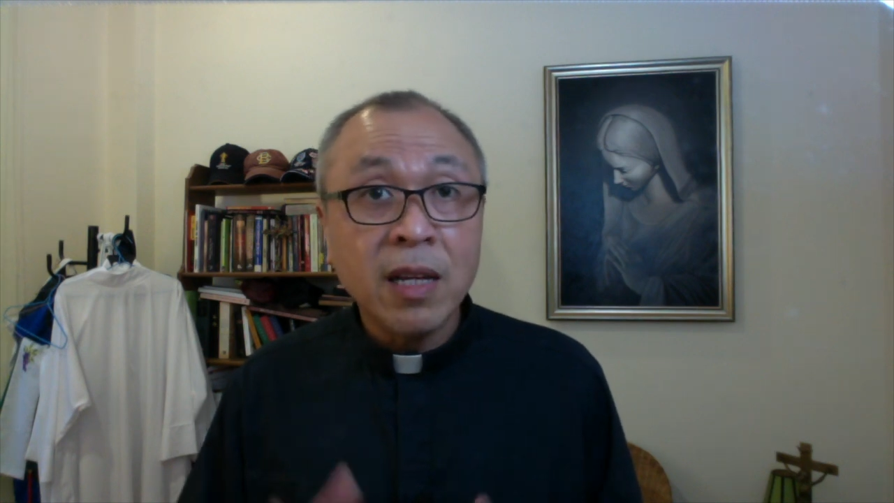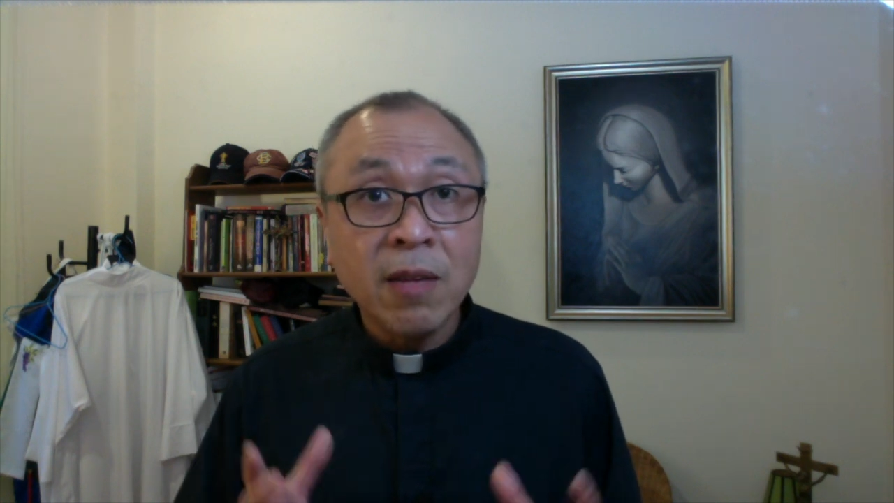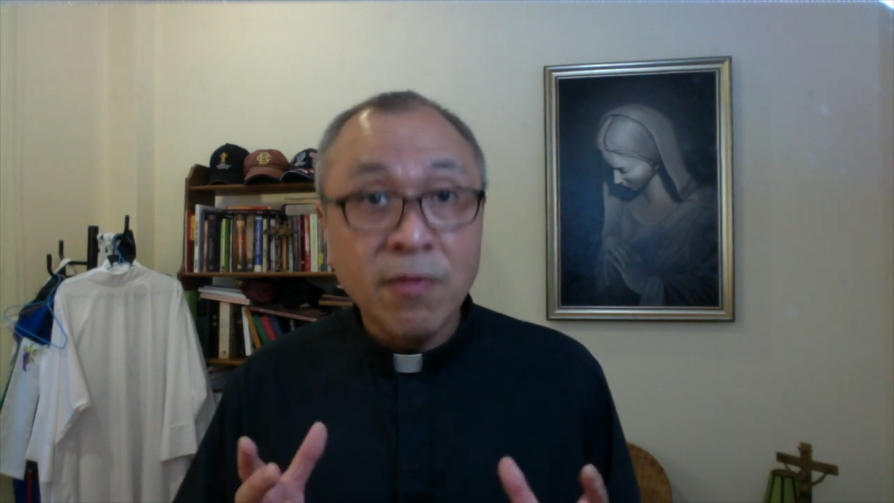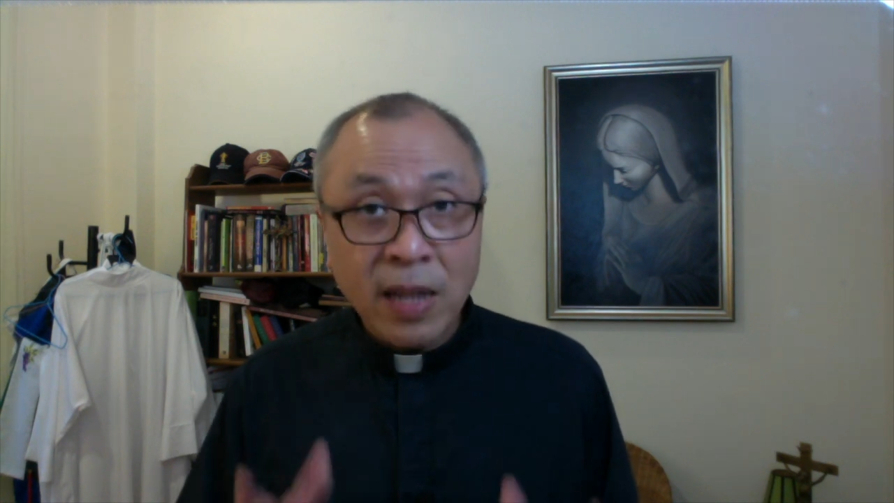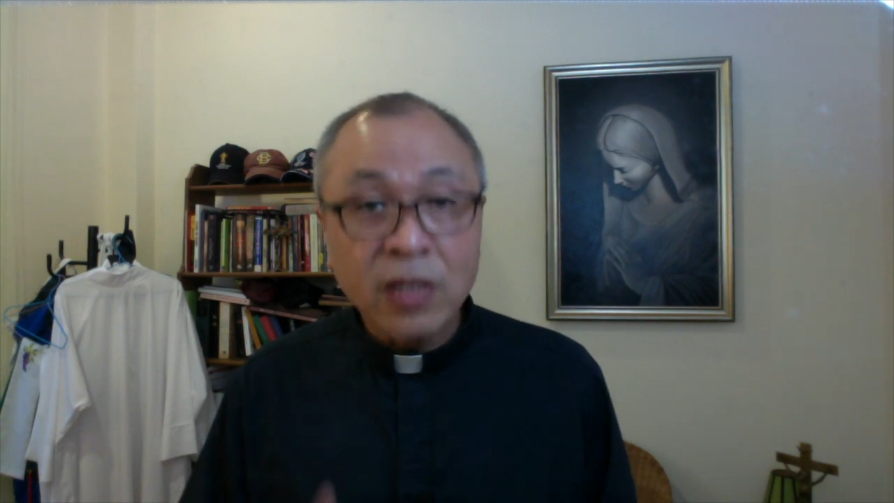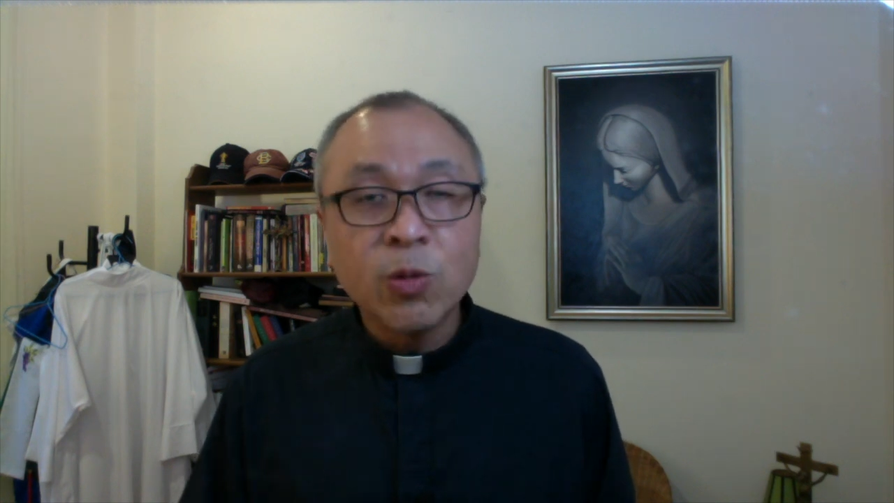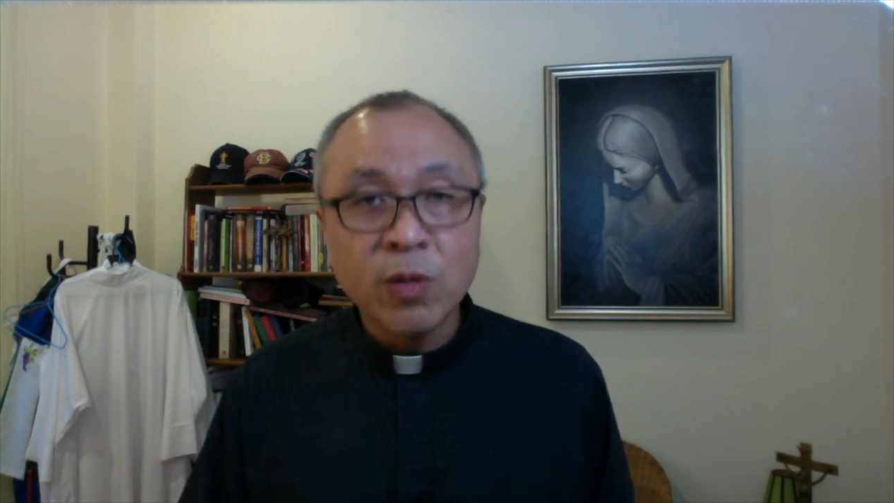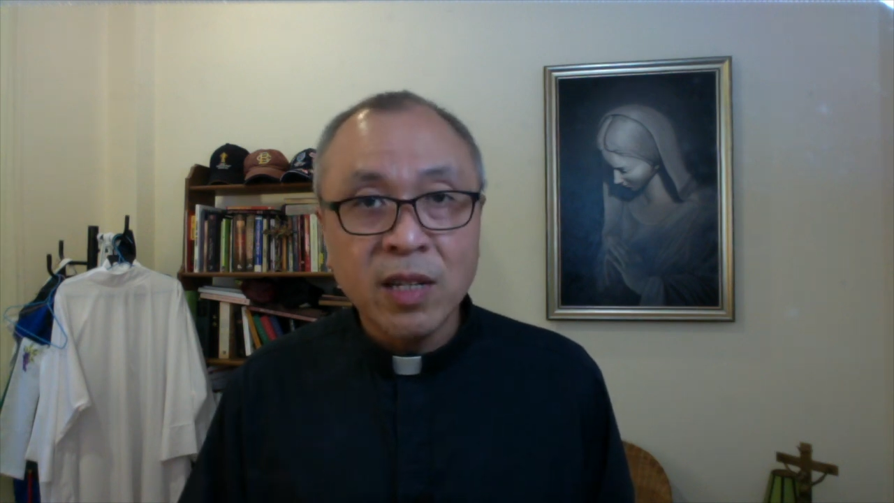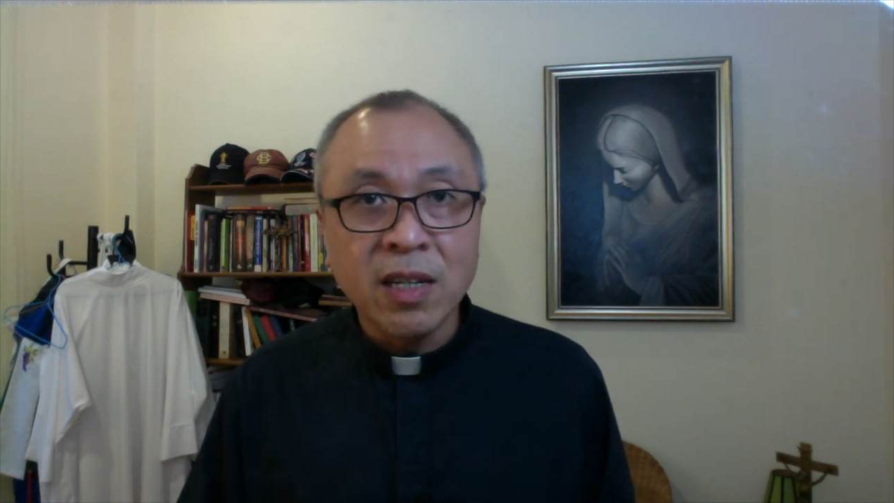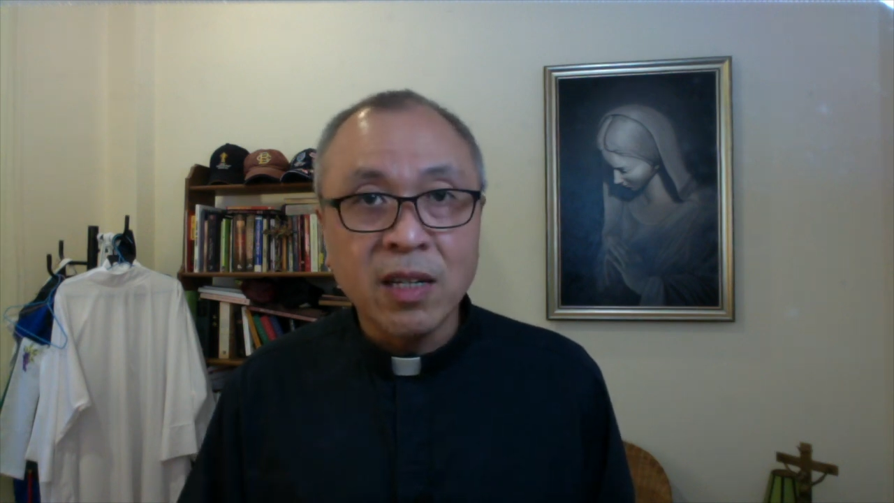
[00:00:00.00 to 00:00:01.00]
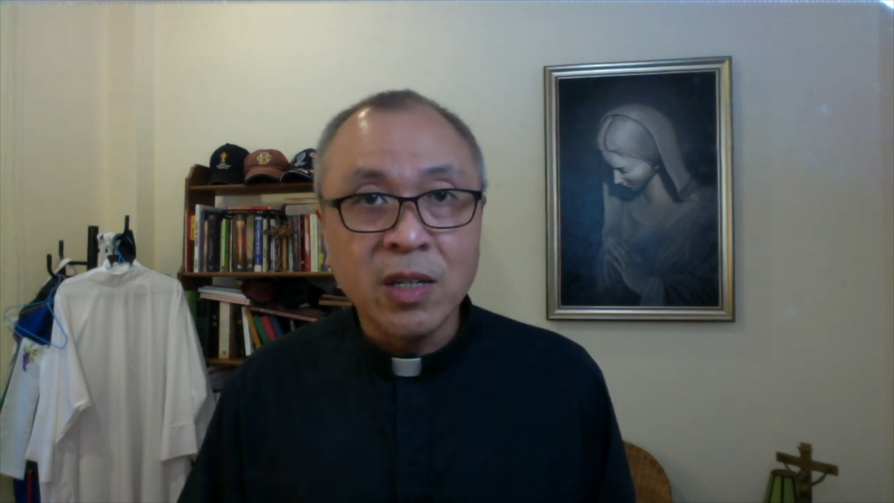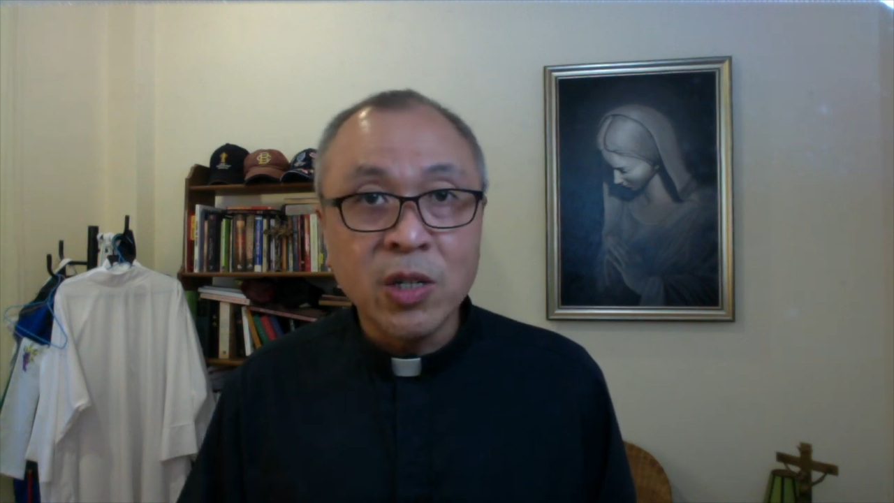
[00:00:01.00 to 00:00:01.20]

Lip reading: eventually